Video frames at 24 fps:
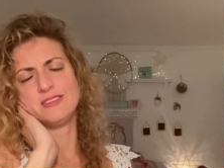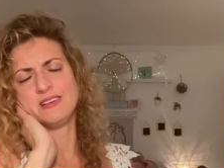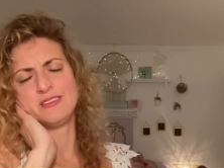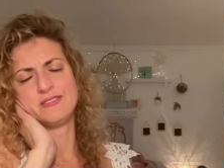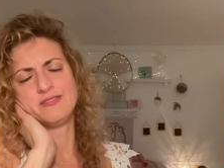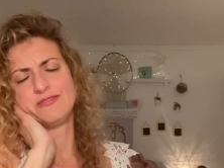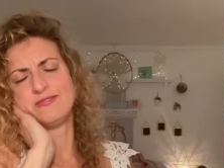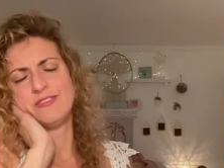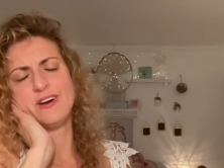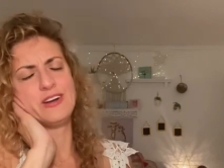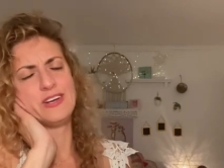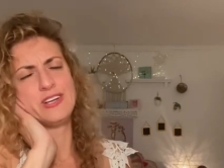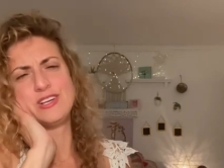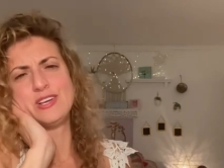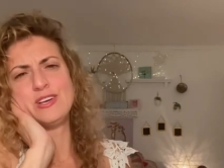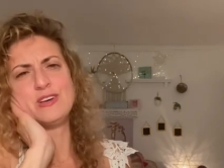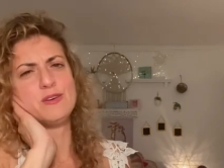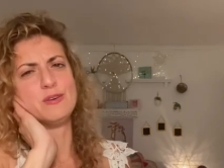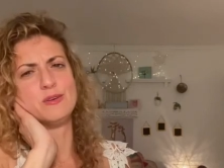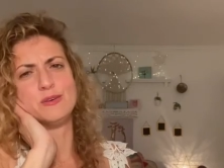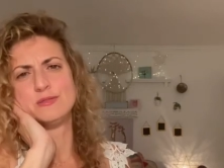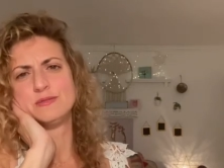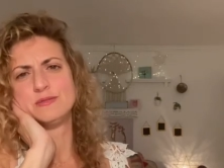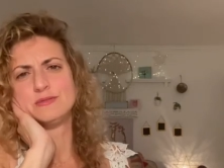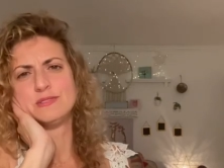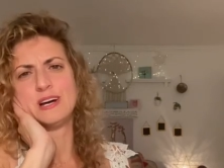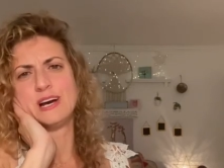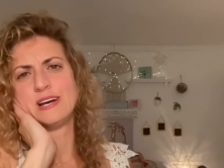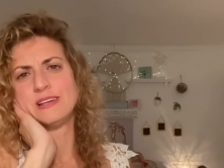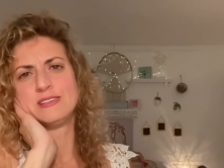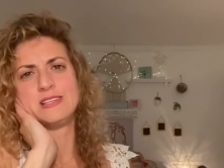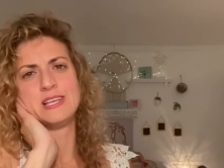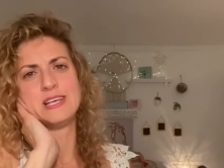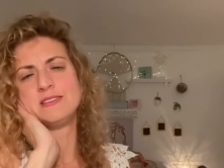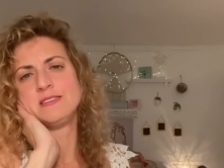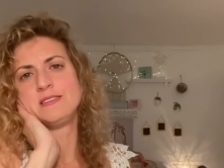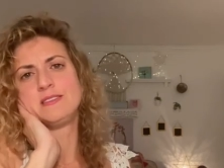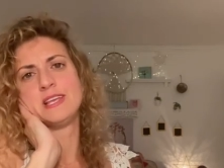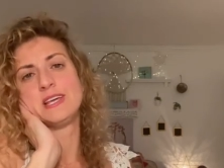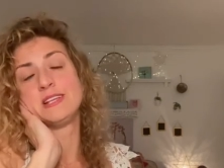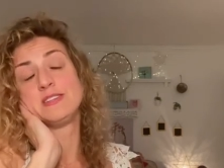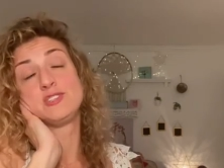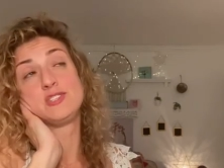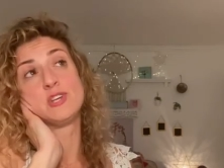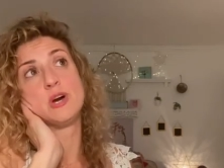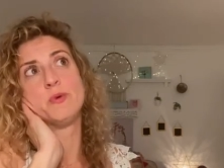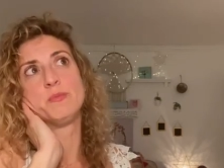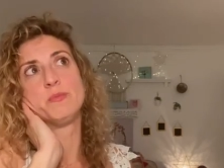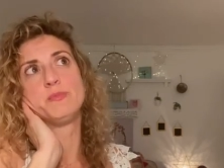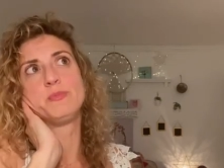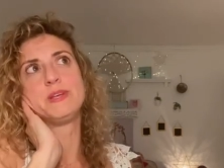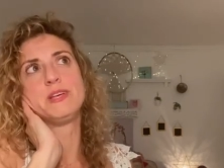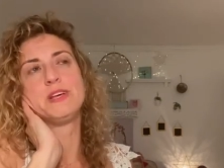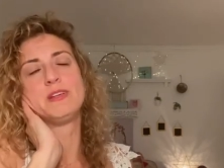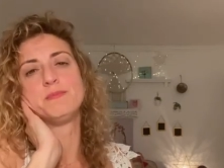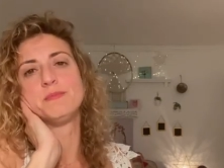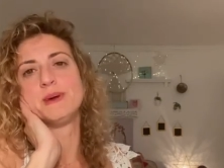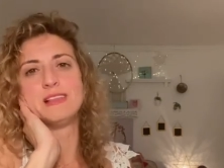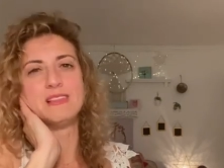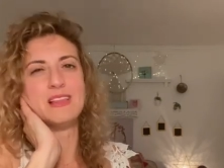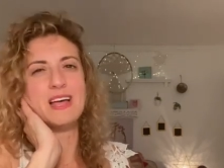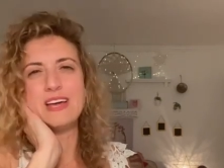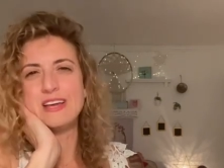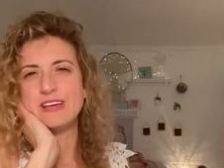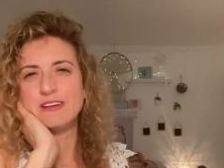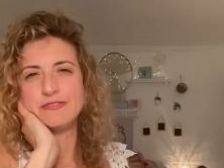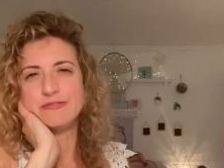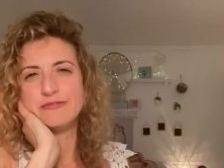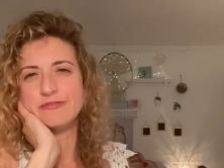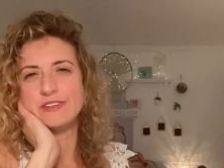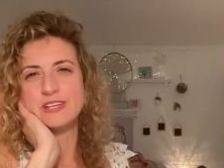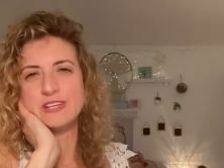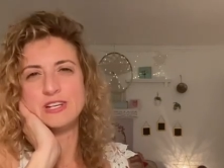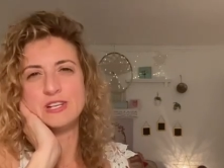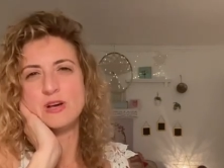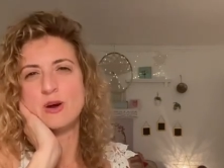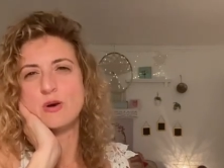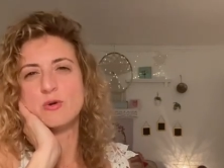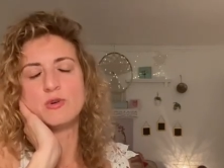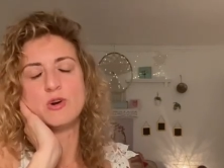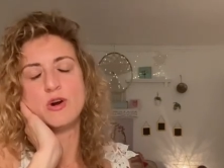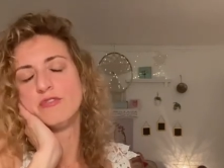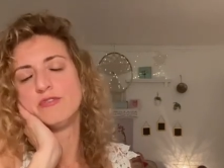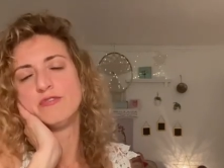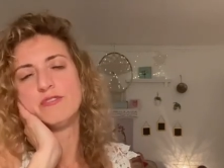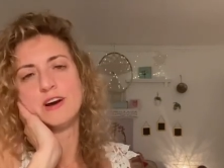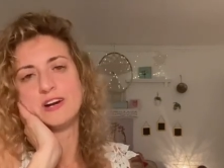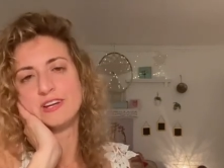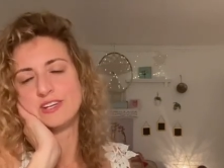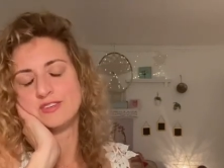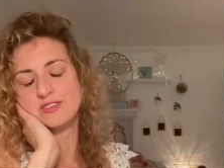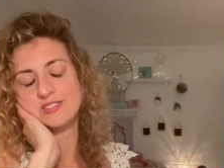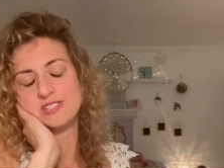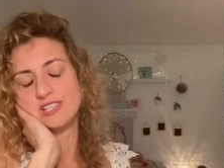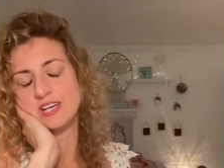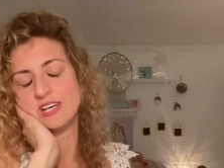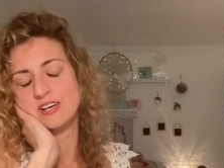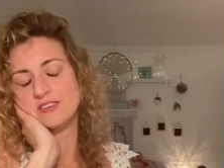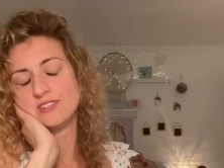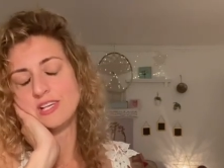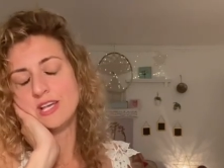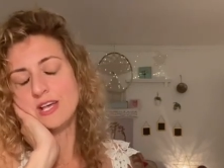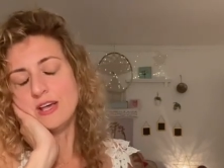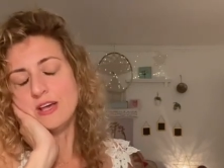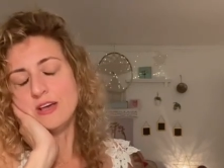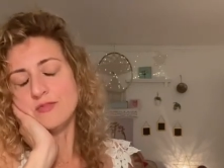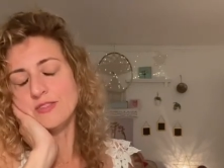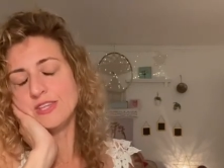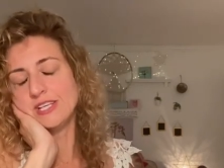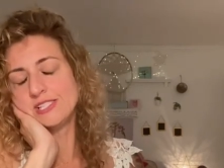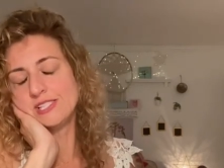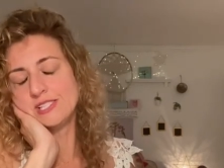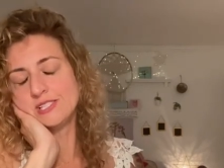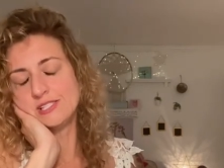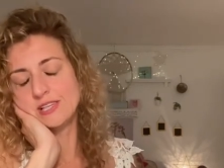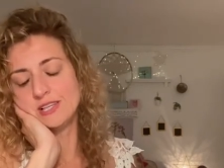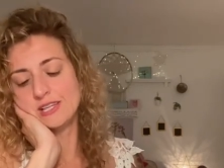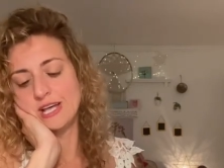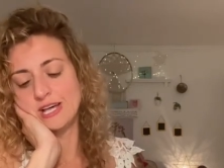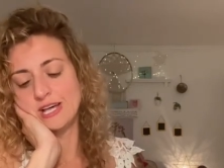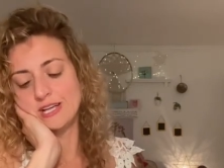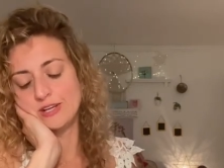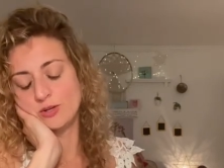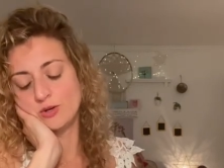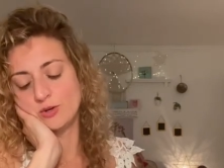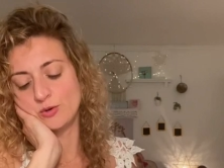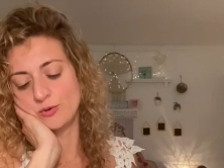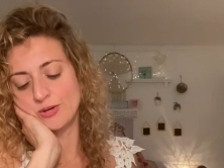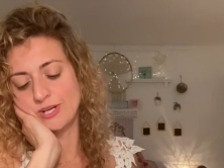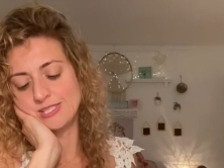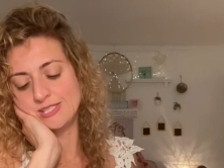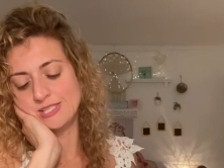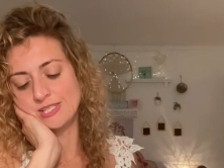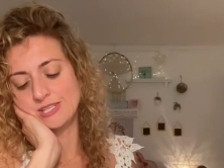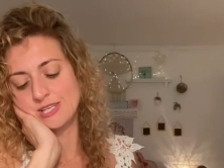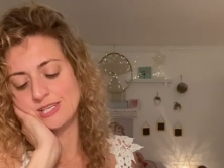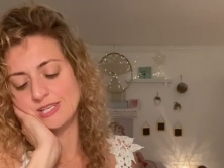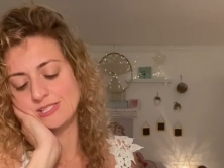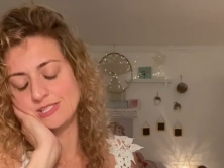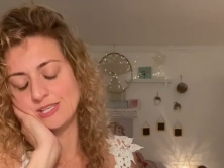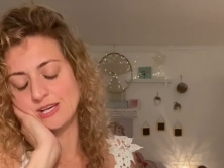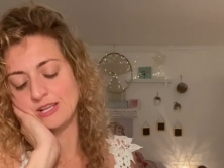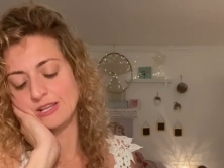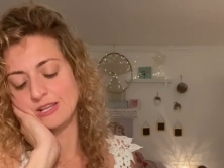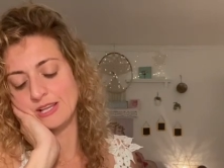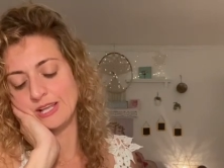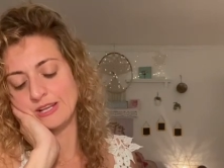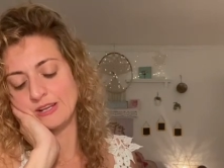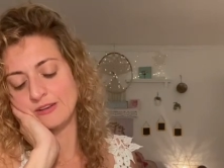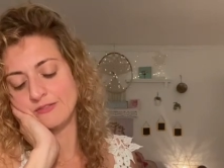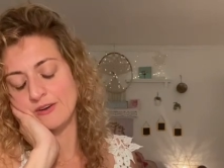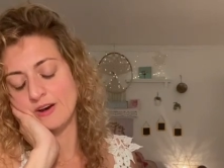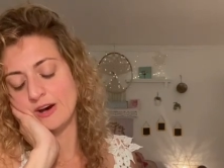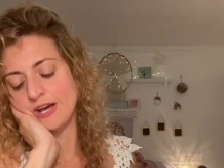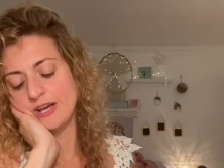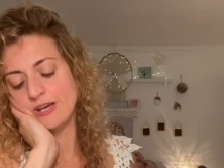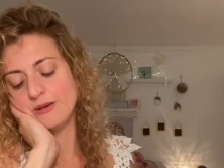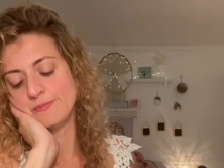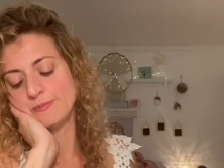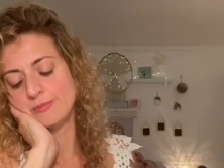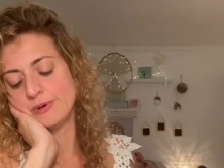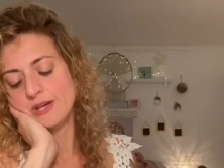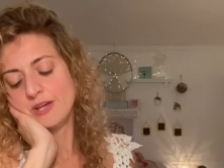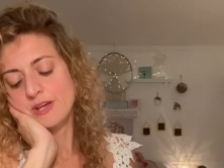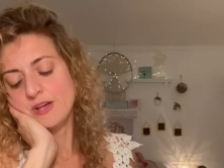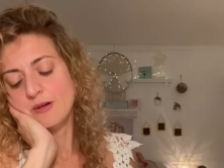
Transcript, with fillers: fuck you. I, then, then don't be in my life, you know, go fuck yourself. This is a lot of craziness, a lot of hype.